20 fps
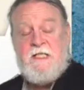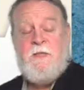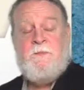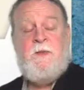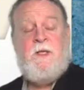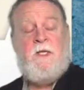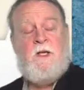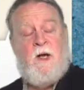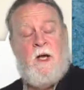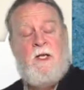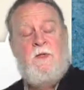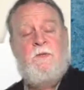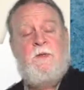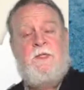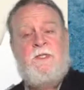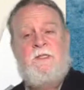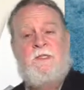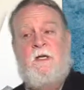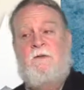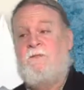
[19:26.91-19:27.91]
to be cut
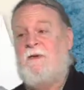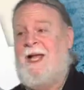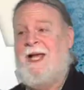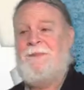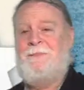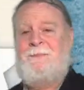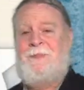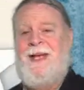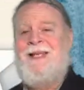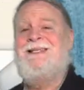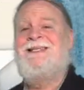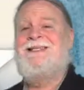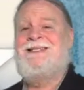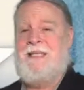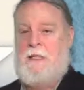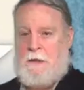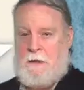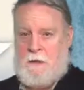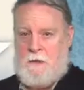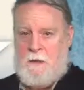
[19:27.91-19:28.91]
with stuff like
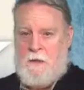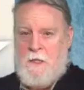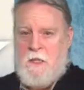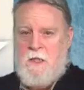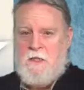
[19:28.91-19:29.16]
benzene